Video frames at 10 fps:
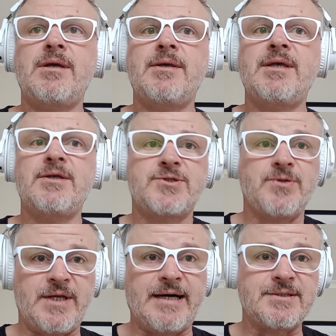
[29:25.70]
In the
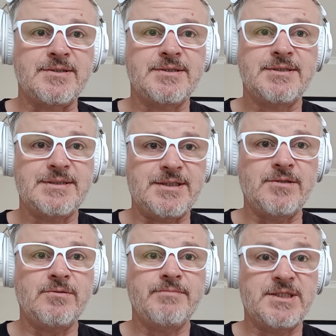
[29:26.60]
2000s
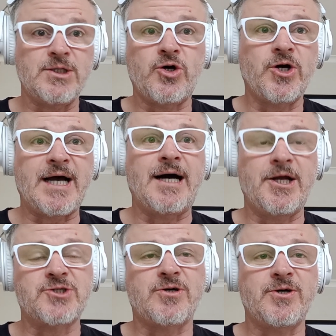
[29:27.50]
still. It's a long
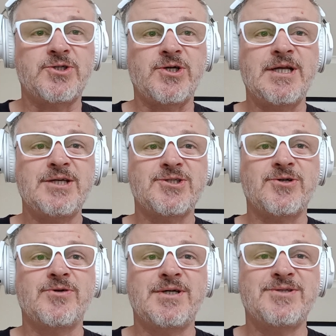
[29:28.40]
car journey,
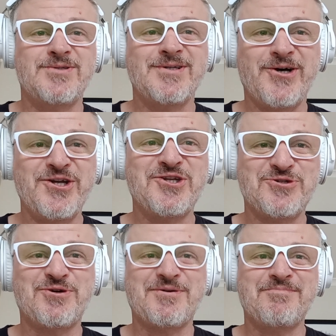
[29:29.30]
so it only
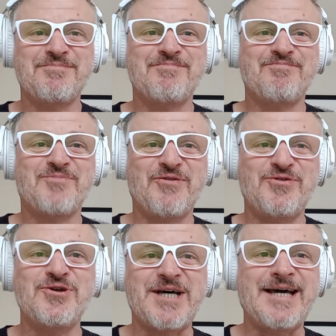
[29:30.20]
took a
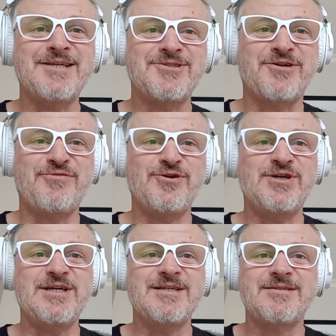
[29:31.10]
few days, not a few
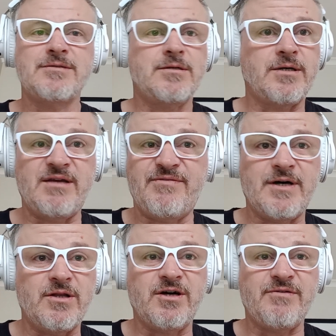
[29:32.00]
years. It
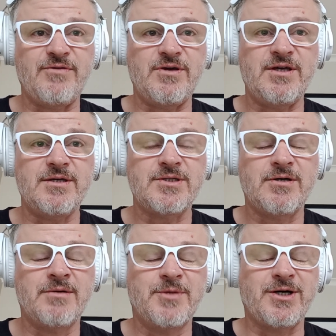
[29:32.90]
felt like a few years.
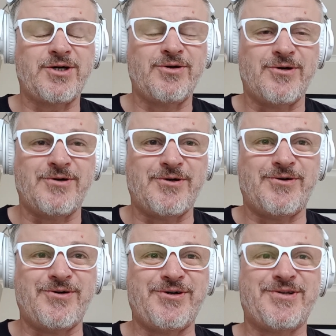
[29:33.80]
Oh my
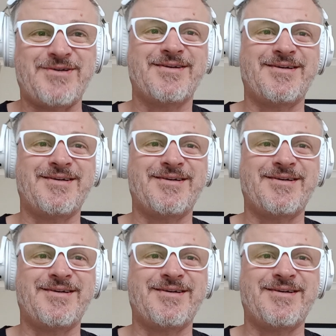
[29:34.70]
God.